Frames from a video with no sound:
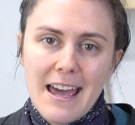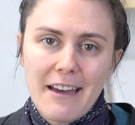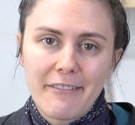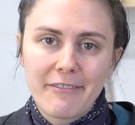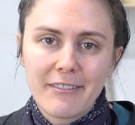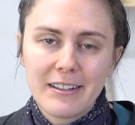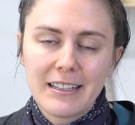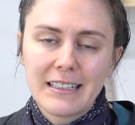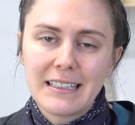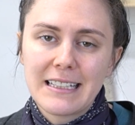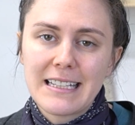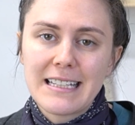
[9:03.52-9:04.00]

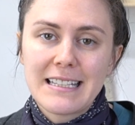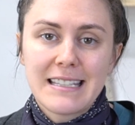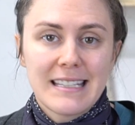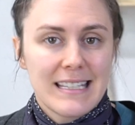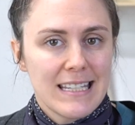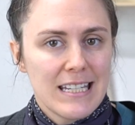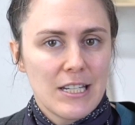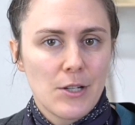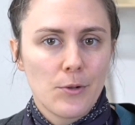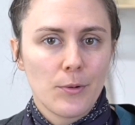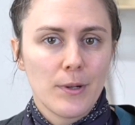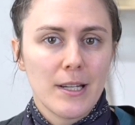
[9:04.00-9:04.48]
definitely
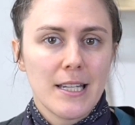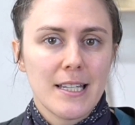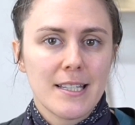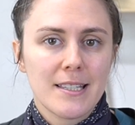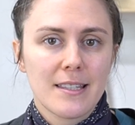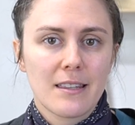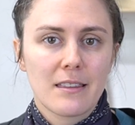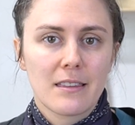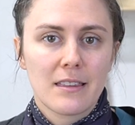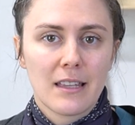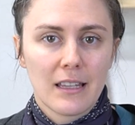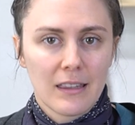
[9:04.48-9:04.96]
decrease
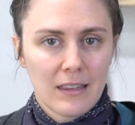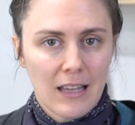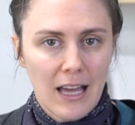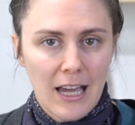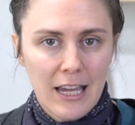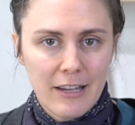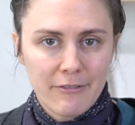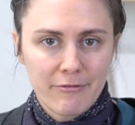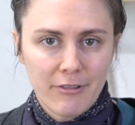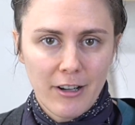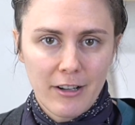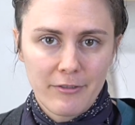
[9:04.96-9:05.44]
the
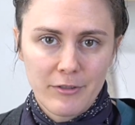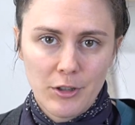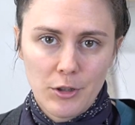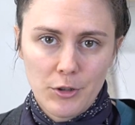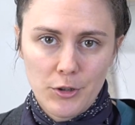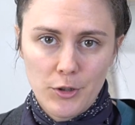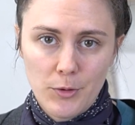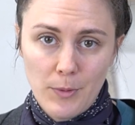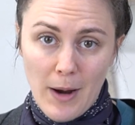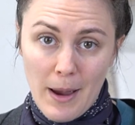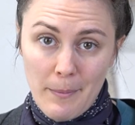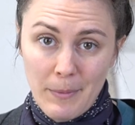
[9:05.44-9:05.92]
life of your
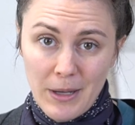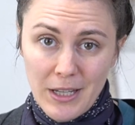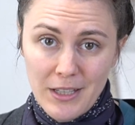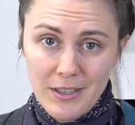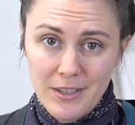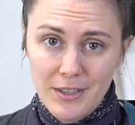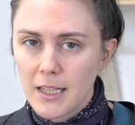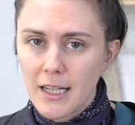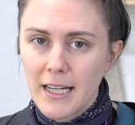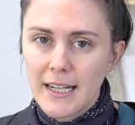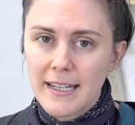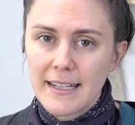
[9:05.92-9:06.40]

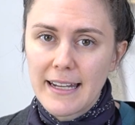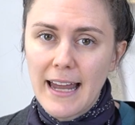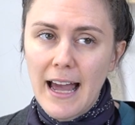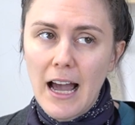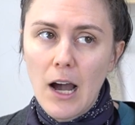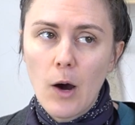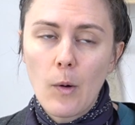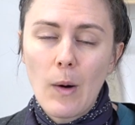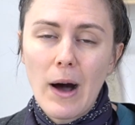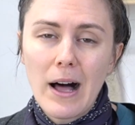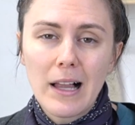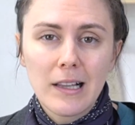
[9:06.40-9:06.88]
ceramics.
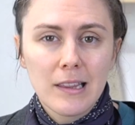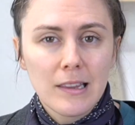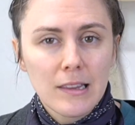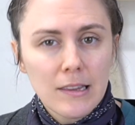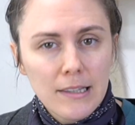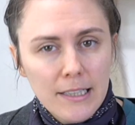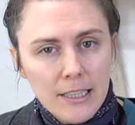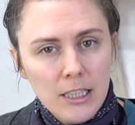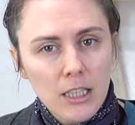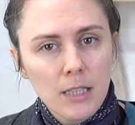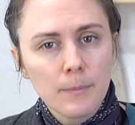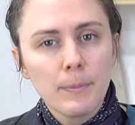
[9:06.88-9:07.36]
Now, a
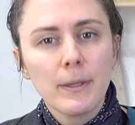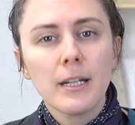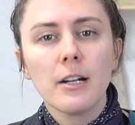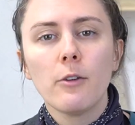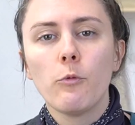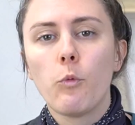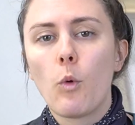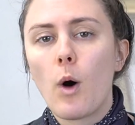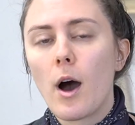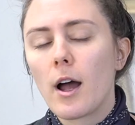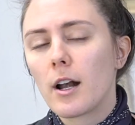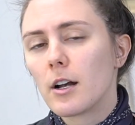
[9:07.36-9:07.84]
little bit
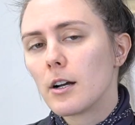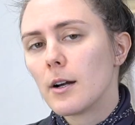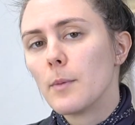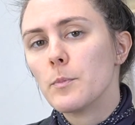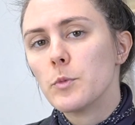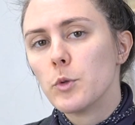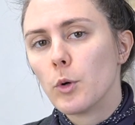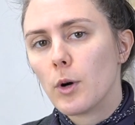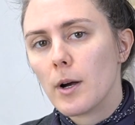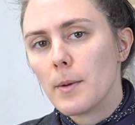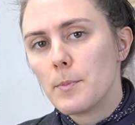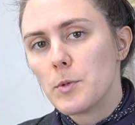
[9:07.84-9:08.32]
of water
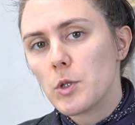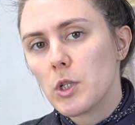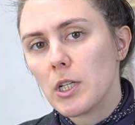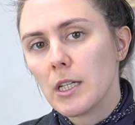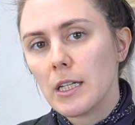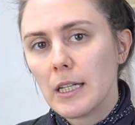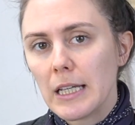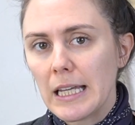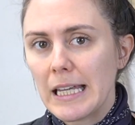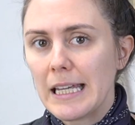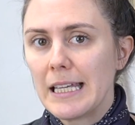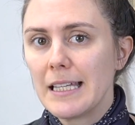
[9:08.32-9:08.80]

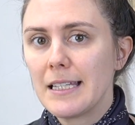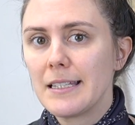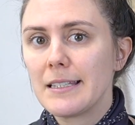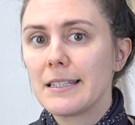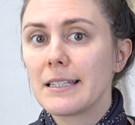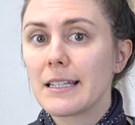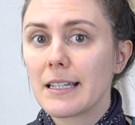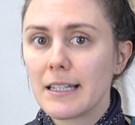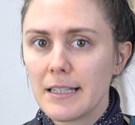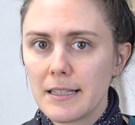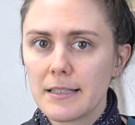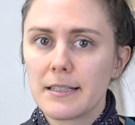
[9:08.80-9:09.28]
absorption
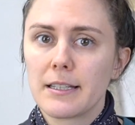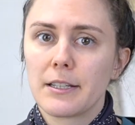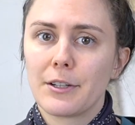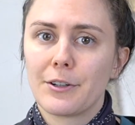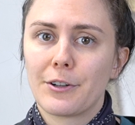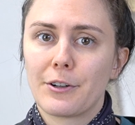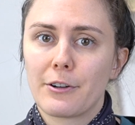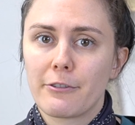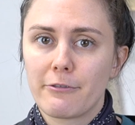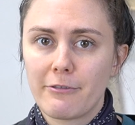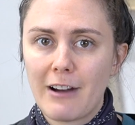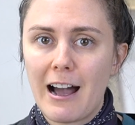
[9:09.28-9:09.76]
is
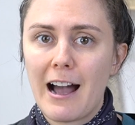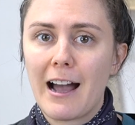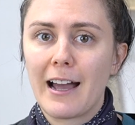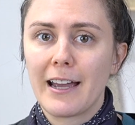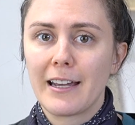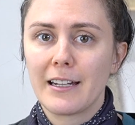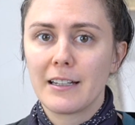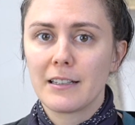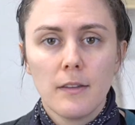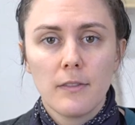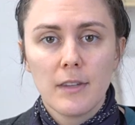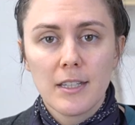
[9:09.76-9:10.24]
considered
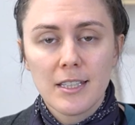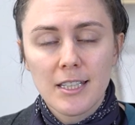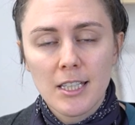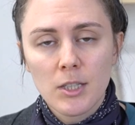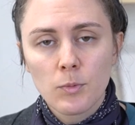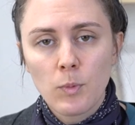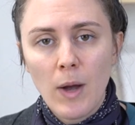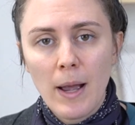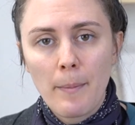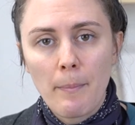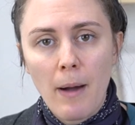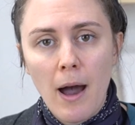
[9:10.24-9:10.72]
fine. This
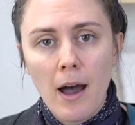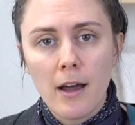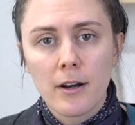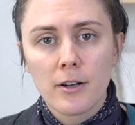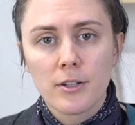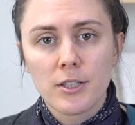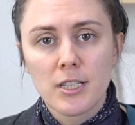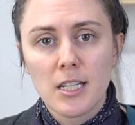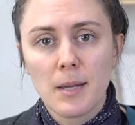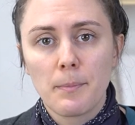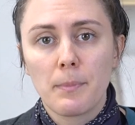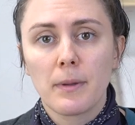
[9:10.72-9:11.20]
is why
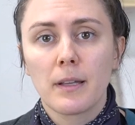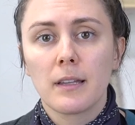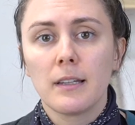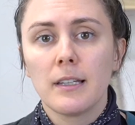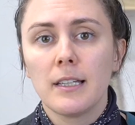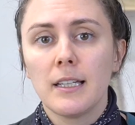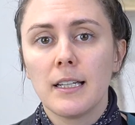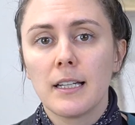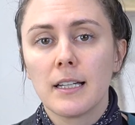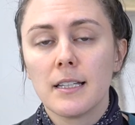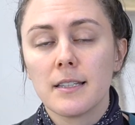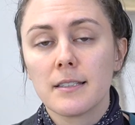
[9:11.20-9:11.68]
potters
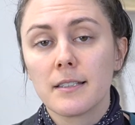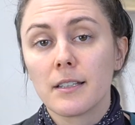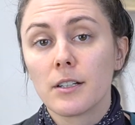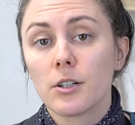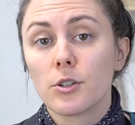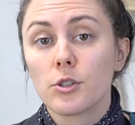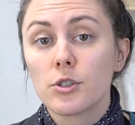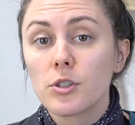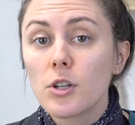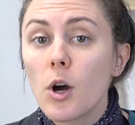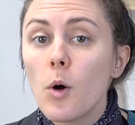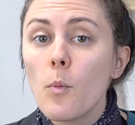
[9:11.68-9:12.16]
typically
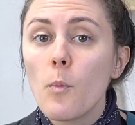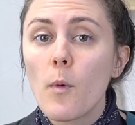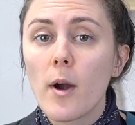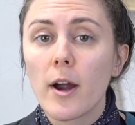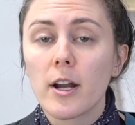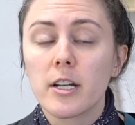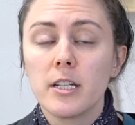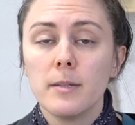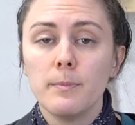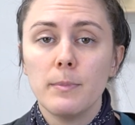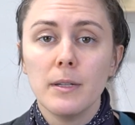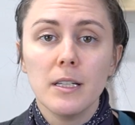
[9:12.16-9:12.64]
consider
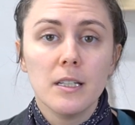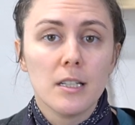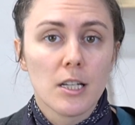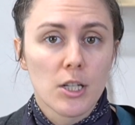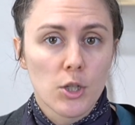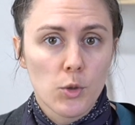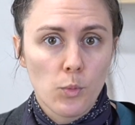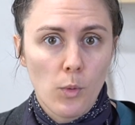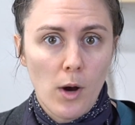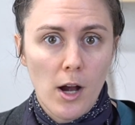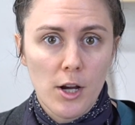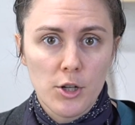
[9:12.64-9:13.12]
stoneware to be
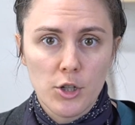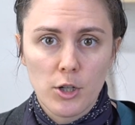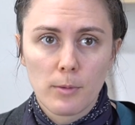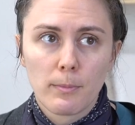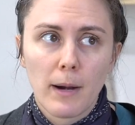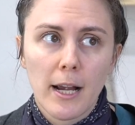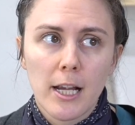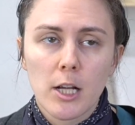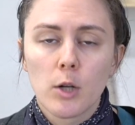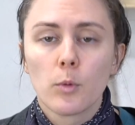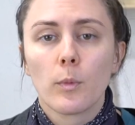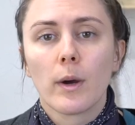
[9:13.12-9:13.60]
dishwasher,
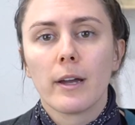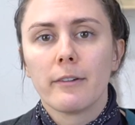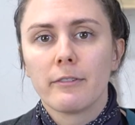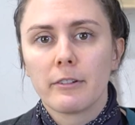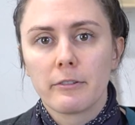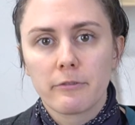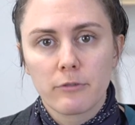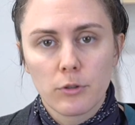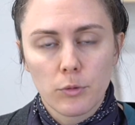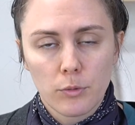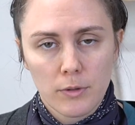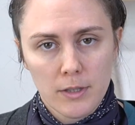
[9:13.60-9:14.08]
microwave,
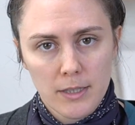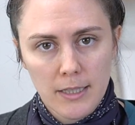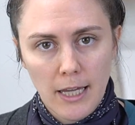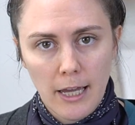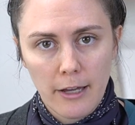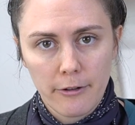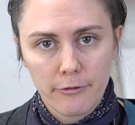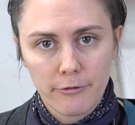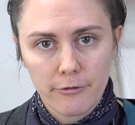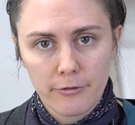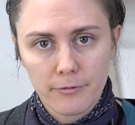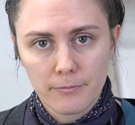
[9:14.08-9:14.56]
and food
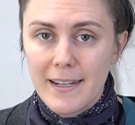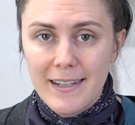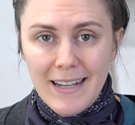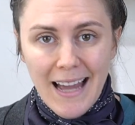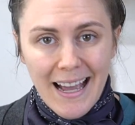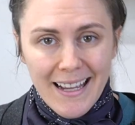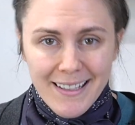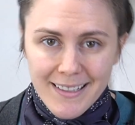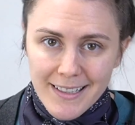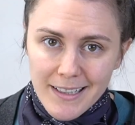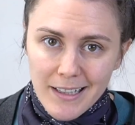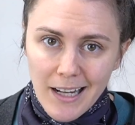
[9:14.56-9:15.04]
safe.
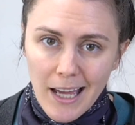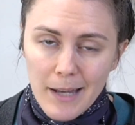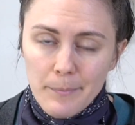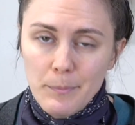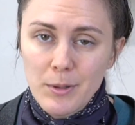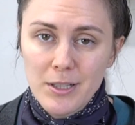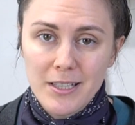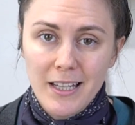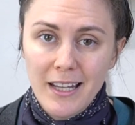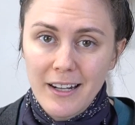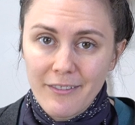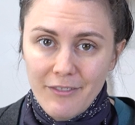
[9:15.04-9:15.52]

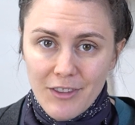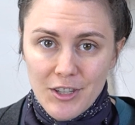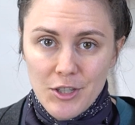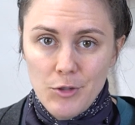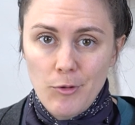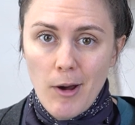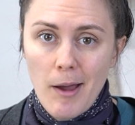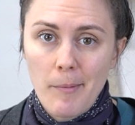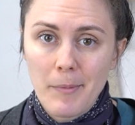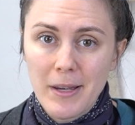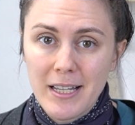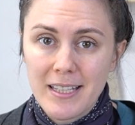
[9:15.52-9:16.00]
99% of the
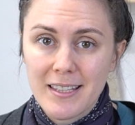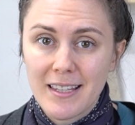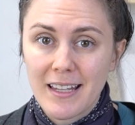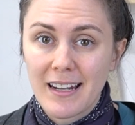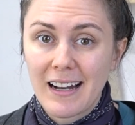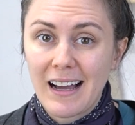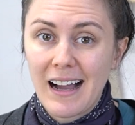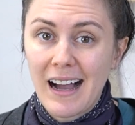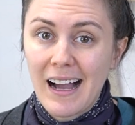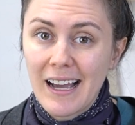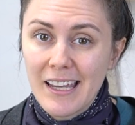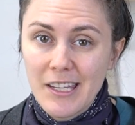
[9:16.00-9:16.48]
ceramics
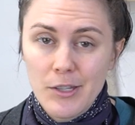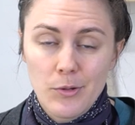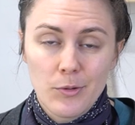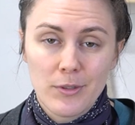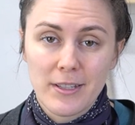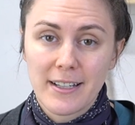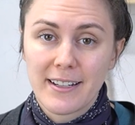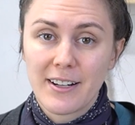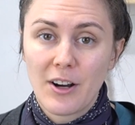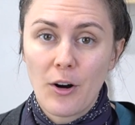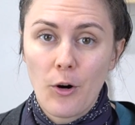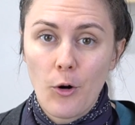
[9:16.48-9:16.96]
that I
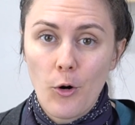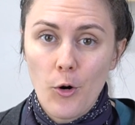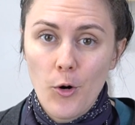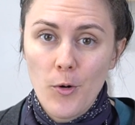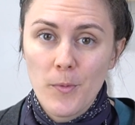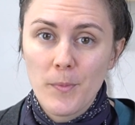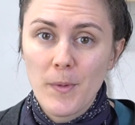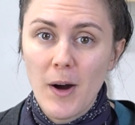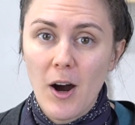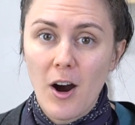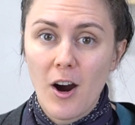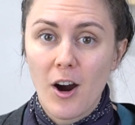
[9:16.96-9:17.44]
use at
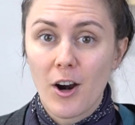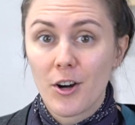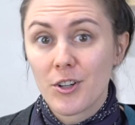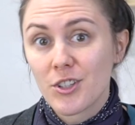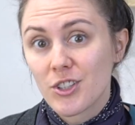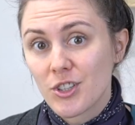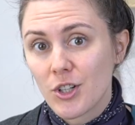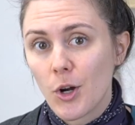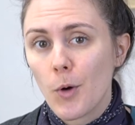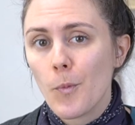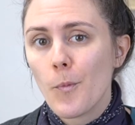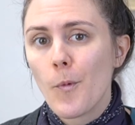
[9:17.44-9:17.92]
home are
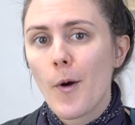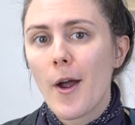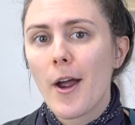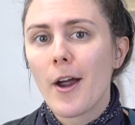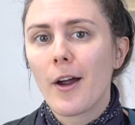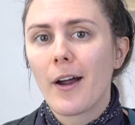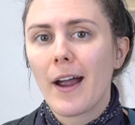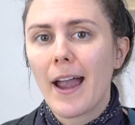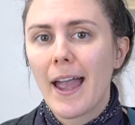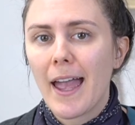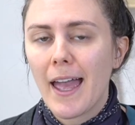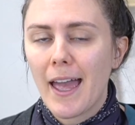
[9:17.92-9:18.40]

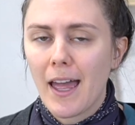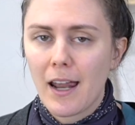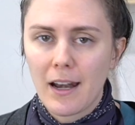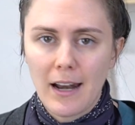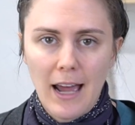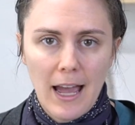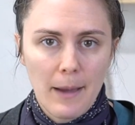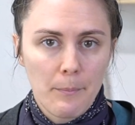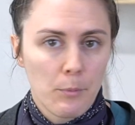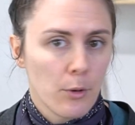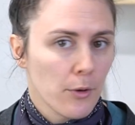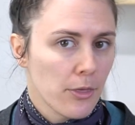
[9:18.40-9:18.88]
stoneware
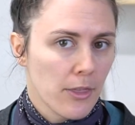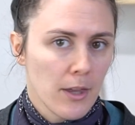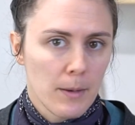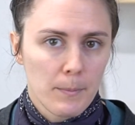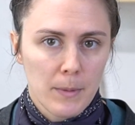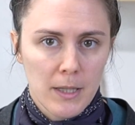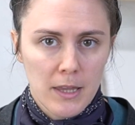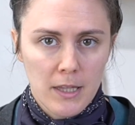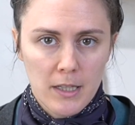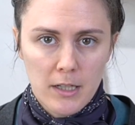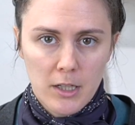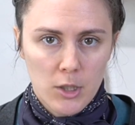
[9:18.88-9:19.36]
and I put
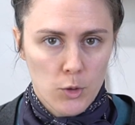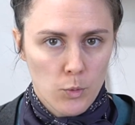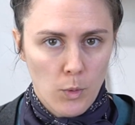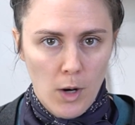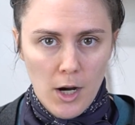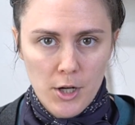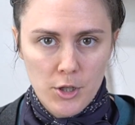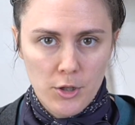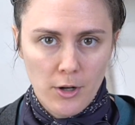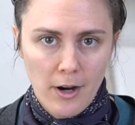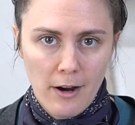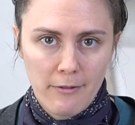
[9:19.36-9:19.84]
them in the
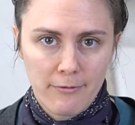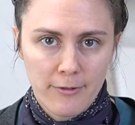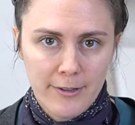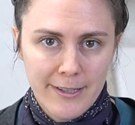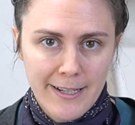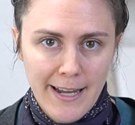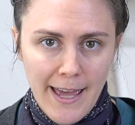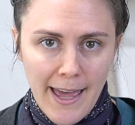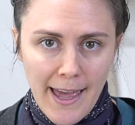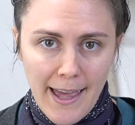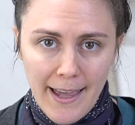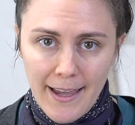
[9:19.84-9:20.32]
dishwasher
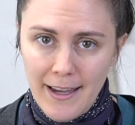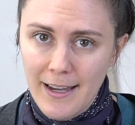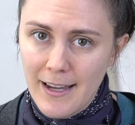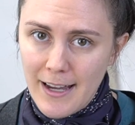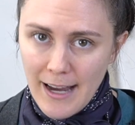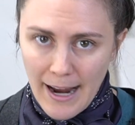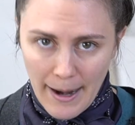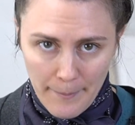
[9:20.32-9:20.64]
every day.